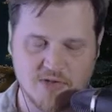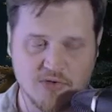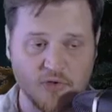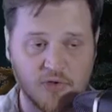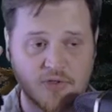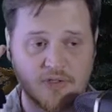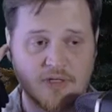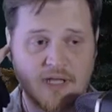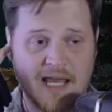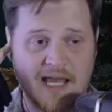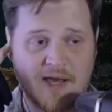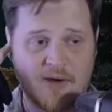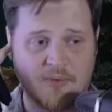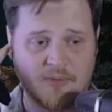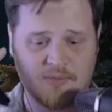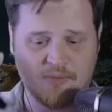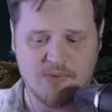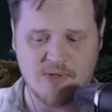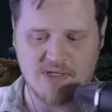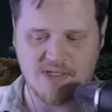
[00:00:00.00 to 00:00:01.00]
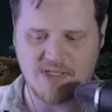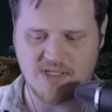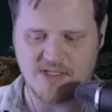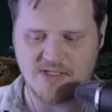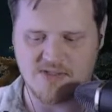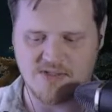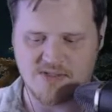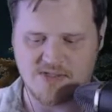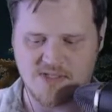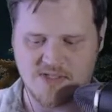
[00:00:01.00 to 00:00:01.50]
learn now while it
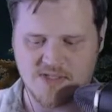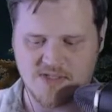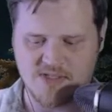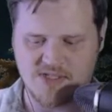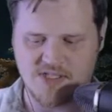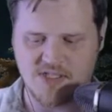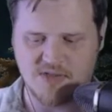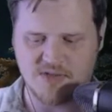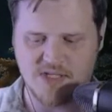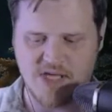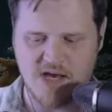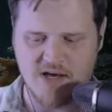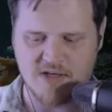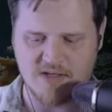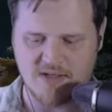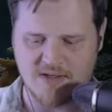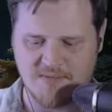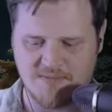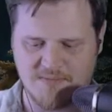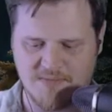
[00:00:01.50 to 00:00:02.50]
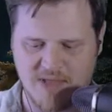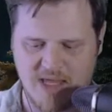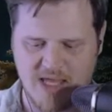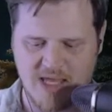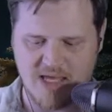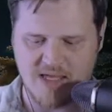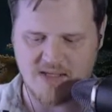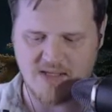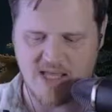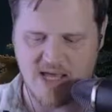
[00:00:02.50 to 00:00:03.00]
is still young,
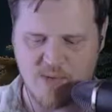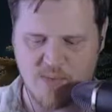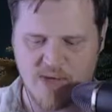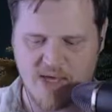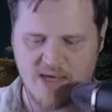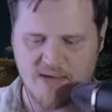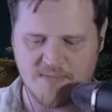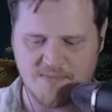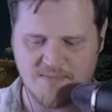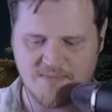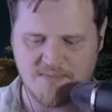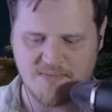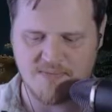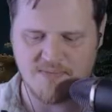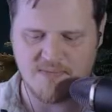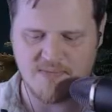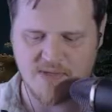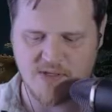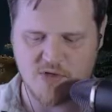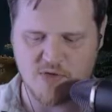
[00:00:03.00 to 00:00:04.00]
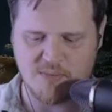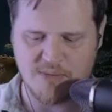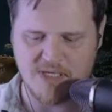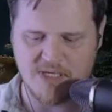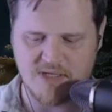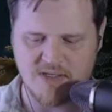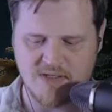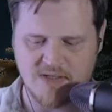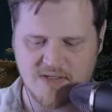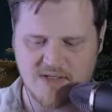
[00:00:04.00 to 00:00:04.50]
and that way it'll
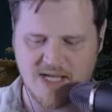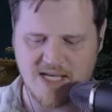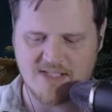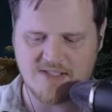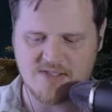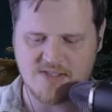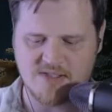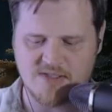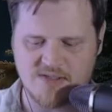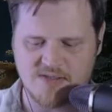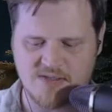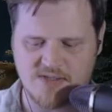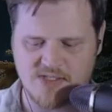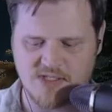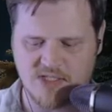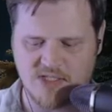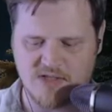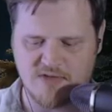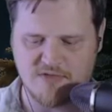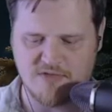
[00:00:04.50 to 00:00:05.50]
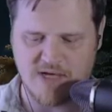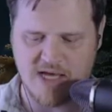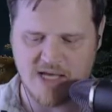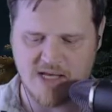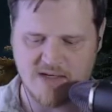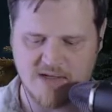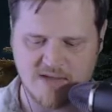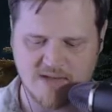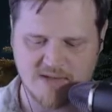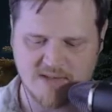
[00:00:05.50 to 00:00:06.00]
be nice and
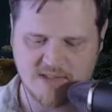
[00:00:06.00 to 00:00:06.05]
solidified